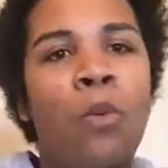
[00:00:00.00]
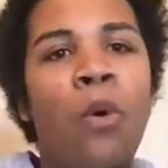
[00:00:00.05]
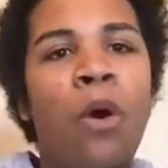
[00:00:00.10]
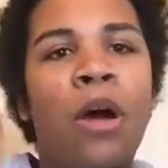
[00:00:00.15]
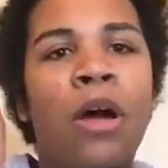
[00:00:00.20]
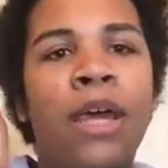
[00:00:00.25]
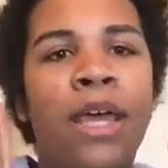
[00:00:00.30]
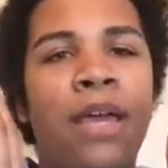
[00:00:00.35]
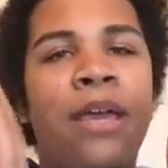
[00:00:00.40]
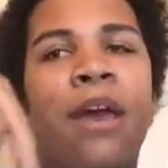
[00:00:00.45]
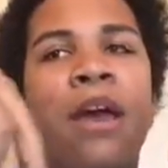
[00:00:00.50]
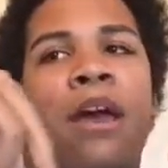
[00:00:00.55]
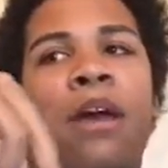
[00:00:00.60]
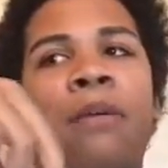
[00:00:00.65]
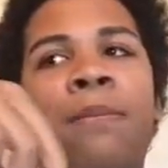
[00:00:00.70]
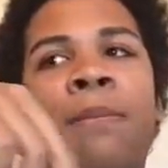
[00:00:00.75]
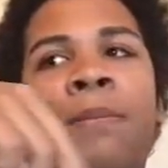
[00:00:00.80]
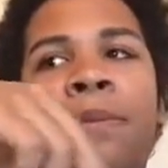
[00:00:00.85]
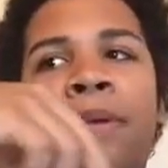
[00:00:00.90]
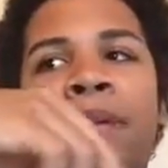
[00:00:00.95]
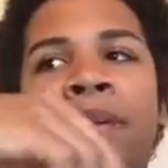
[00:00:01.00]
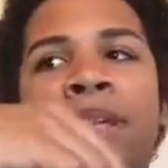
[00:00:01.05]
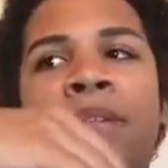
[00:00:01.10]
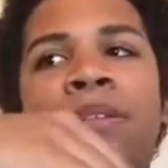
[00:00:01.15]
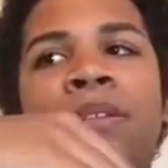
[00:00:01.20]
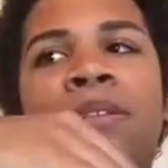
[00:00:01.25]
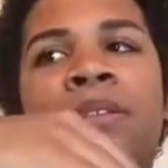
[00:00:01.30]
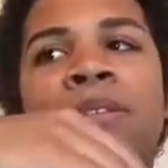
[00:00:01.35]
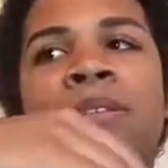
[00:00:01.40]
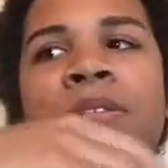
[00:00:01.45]
Walking up,
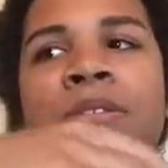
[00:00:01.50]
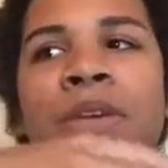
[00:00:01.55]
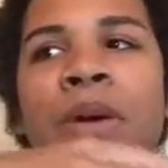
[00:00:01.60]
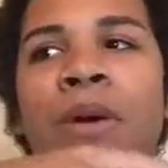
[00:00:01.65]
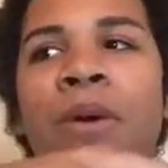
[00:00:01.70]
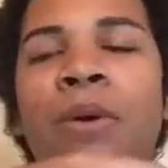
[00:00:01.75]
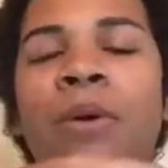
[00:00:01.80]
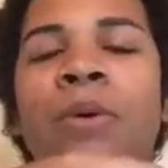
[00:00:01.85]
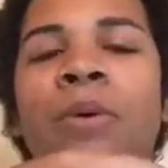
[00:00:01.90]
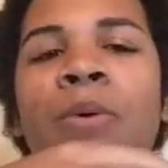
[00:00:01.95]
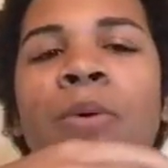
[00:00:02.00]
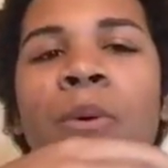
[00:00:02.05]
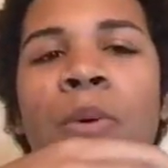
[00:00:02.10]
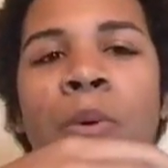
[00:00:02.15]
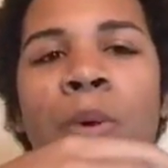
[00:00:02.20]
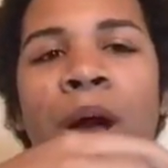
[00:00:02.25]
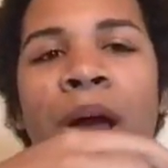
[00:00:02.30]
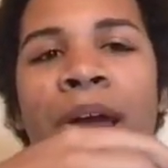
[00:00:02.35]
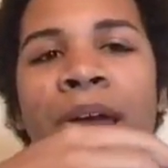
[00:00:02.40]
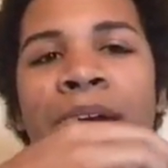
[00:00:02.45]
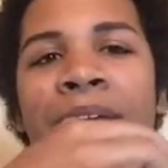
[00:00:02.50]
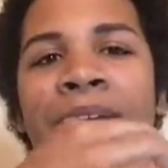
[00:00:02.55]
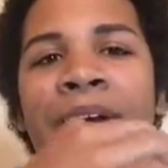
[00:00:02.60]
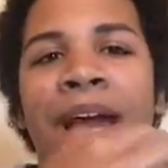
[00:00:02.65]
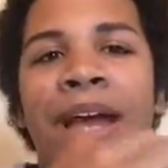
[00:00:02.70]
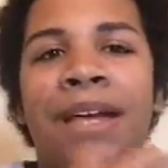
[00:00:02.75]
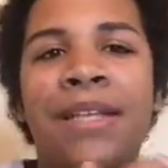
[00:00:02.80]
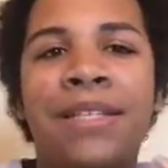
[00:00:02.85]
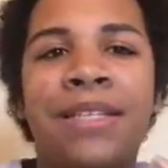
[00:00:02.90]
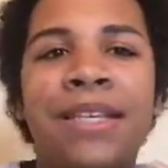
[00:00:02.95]
it's so quiet.
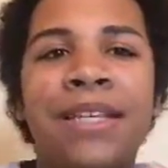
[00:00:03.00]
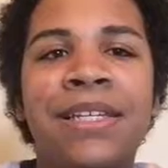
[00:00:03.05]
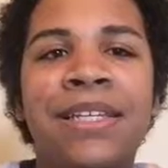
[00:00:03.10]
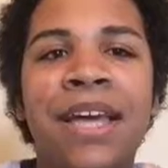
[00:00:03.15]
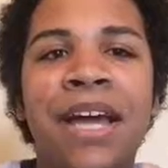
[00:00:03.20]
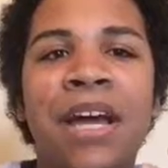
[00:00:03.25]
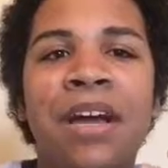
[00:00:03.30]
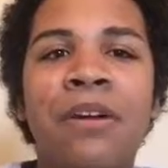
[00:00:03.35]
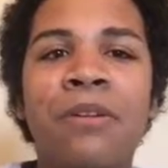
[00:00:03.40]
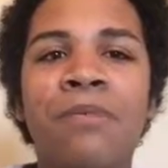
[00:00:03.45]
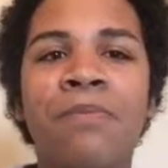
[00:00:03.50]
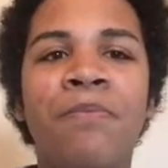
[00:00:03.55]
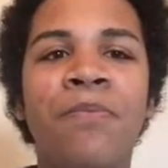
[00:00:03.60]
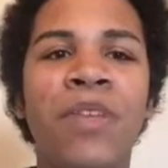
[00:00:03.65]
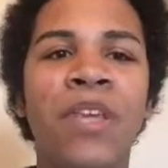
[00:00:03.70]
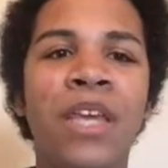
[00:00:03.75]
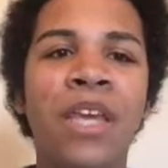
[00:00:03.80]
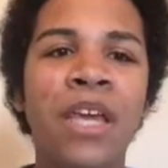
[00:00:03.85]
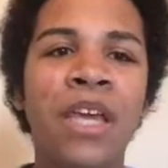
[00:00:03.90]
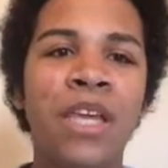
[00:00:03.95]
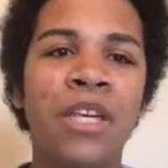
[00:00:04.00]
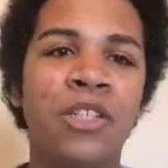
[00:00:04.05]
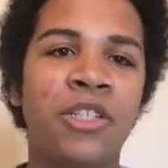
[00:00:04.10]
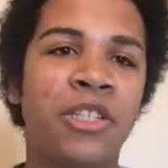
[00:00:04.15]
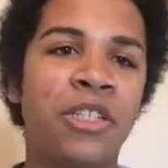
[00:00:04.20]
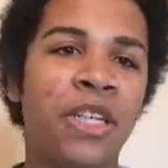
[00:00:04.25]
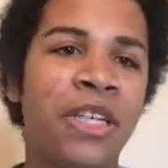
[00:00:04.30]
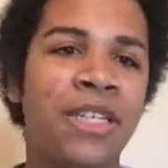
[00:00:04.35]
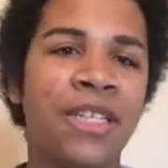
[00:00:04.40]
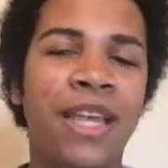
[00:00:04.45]
I sit down.
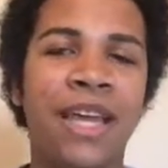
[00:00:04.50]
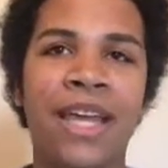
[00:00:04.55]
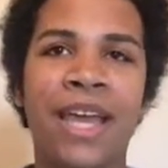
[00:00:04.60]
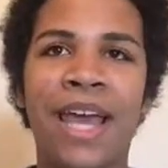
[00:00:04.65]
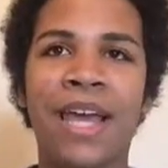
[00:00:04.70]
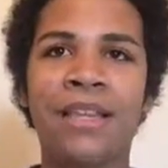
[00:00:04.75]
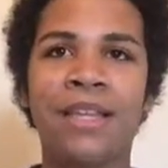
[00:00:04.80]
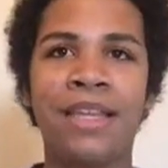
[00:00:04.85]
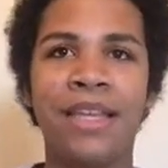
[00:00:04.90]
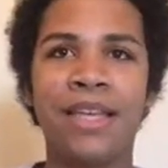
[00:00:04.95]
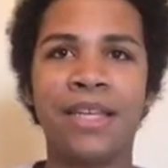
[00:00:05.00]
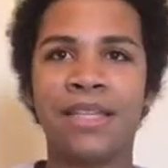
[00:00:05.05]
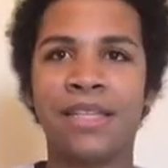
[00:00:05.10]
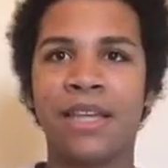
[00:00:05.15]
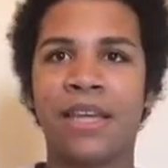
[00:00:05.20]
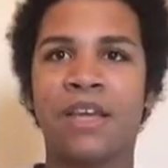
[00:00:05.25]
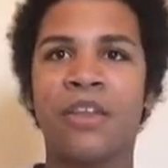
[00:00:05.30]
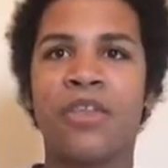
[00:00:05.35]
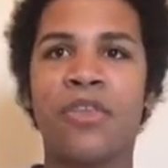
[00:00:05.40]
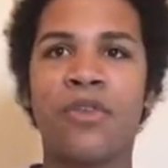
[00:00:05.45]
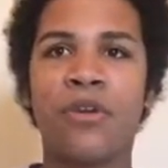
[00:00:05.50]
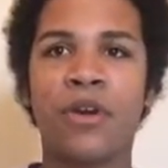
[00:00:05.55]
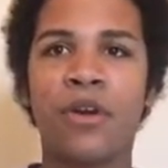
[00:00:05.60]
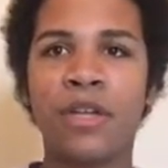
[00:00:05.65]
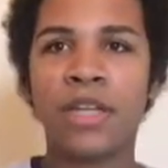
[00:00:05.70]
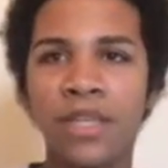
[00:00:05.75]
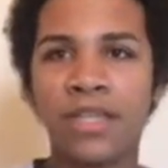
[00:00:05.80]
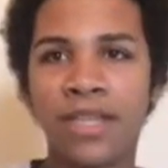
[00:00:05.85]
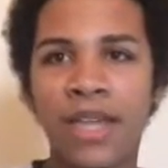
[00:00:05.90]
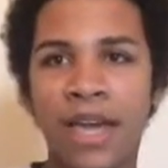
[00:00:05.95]
It's like at least like
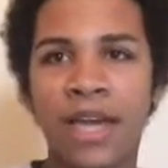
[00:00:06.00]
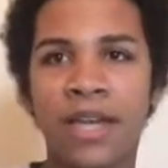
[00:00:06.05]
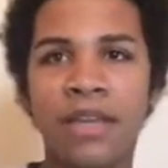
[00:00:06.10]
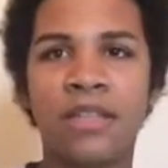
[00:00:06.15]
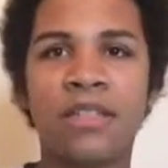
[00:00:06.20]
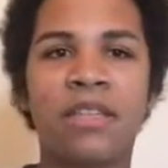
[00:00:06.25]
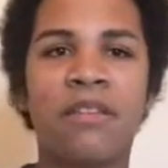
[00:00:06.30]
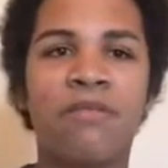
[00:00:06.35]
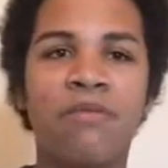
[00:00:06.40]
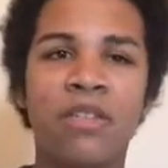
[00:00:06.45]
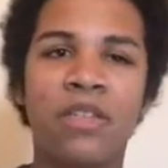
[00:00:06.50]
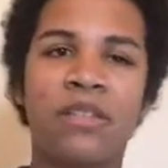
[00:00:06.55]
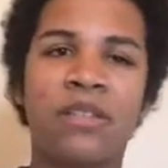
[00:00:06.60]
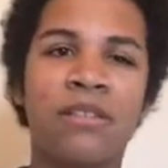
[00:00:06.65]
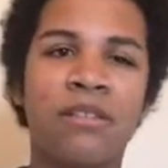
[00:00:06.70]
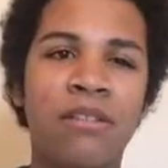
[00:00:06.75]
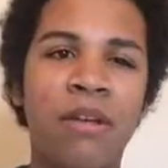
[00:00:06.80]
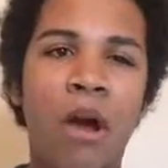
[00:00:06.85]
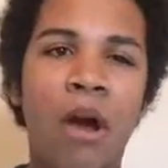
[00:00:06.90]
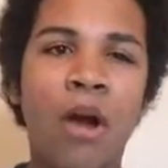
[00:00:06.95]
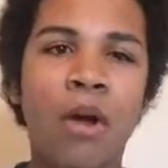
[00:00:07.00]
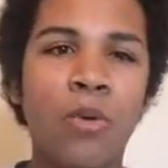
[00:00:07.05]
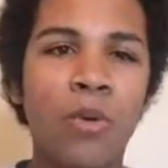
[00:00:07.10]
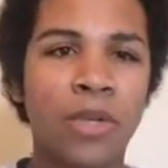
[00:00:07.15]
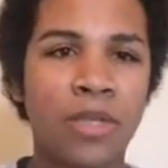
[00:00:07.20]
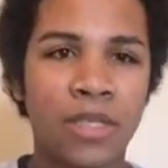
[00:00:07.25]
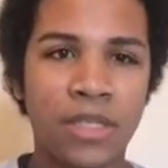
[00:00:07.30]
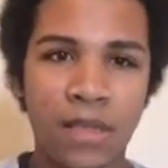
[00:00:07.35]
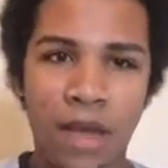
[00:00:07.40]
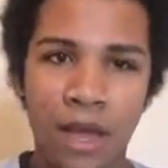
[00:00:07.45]
30 seconds of just
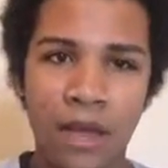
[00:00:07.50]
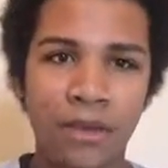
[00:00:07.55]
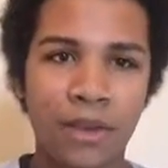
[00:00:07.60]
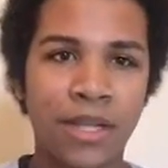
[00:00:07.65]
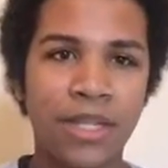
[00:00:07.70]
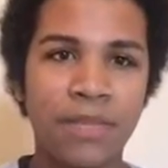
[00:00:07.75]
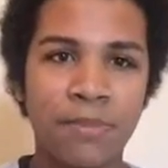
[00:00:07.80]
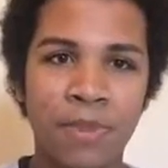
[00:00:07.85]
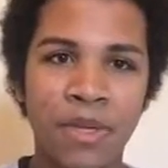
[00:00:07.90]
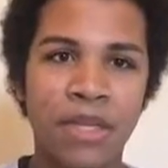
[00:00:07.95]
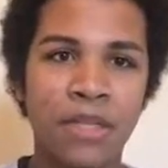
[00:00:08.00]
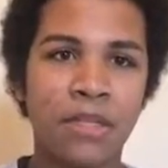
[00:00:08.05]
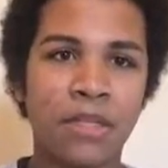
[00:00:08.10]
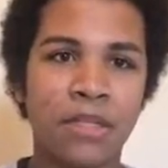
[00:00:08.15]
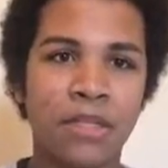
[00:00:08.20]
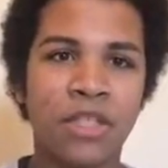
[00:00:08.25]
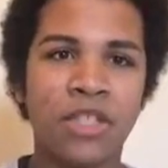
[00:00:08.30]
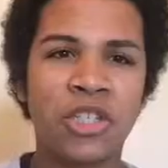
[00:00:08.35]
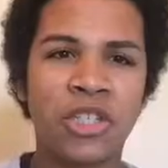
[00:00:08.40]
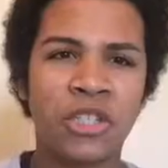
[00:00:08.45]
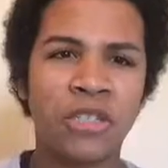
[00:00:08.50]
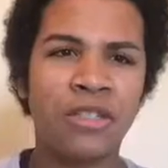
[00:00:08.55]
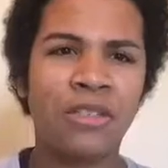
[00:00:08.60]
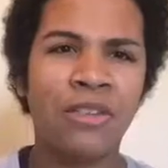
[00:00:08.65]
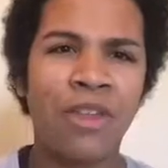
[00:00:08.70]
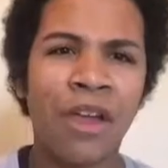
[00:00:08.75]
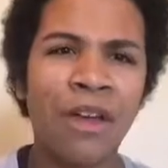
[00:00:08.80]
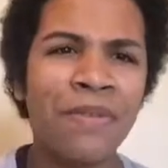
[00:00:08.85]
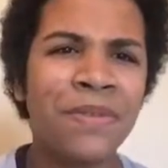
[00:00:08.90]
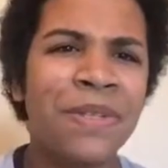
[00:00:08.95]
awkward silence because she
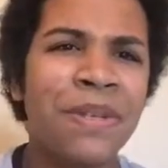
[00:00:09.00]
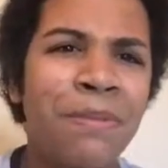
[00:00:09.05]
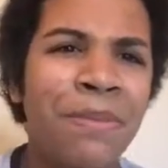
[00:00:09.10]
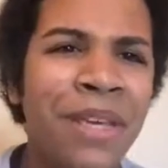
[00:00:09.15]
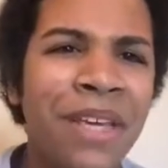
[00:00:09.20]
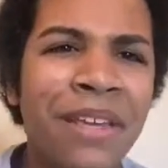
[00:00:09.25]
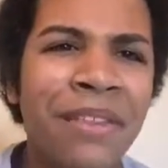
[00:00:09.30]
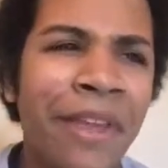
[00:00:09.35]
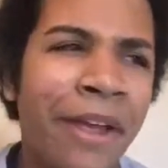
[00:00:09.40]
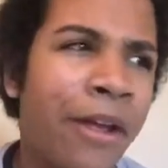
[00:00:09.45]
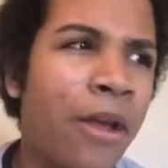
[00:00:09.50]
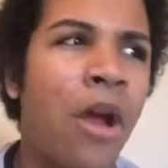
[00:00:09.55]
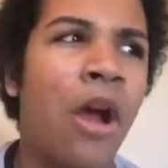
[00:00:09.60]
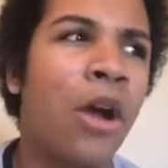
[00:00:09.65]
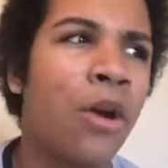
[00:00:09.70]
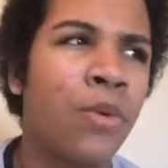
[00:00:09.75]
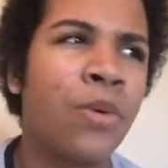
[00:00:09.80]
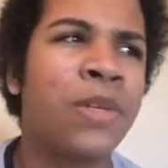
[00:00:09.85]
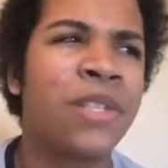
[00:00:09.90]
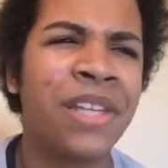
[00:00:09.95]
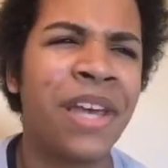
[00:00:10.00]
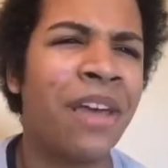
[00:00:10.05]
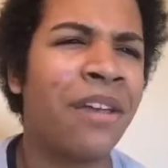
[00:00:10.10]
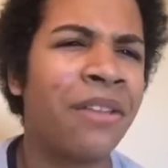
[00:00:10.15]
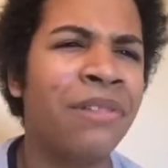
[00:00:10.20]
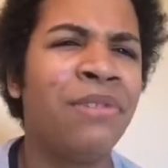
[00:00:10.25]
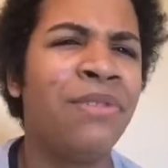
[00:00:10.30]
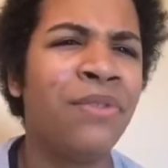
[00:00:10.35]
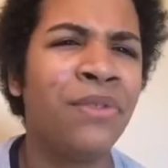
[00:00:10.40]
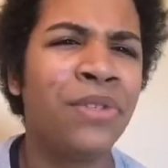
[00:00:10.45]
loves to be in like awkward
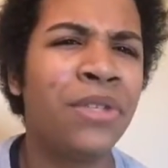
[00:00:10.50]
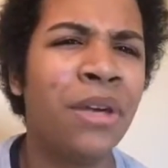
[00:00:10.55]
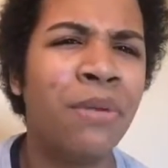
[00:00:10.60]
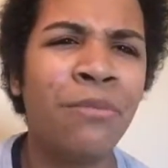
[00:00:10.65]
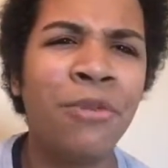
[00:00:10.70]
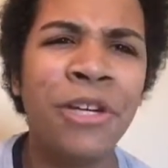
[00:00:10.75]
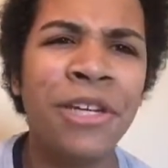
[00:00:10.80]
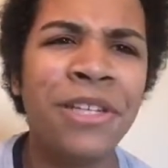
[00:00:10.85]
silence for some